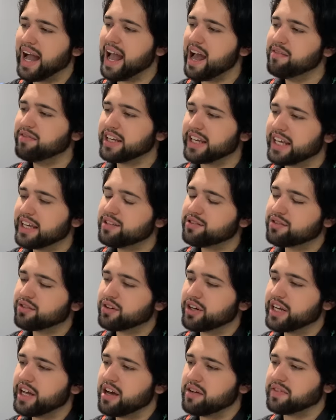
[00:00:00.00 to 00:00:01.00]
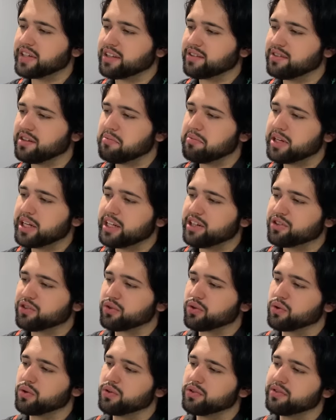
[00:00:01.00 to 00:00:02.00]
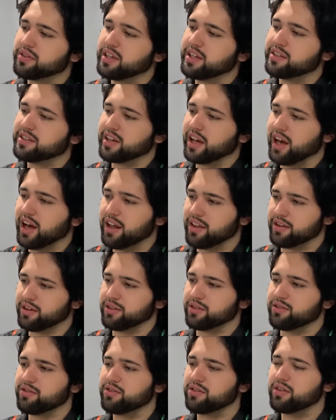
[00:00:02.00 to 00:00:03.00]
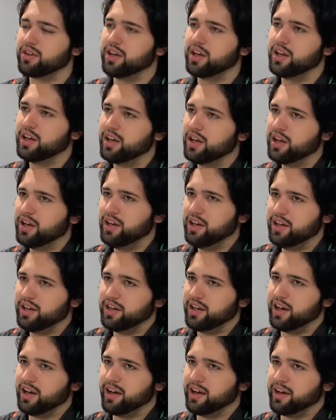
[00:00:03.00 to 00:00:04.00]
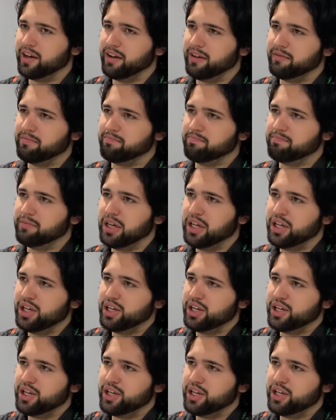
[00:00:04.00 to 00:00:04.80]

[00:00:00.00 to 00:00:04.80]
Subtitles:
I have a history of exhibiting cruelty to others. No.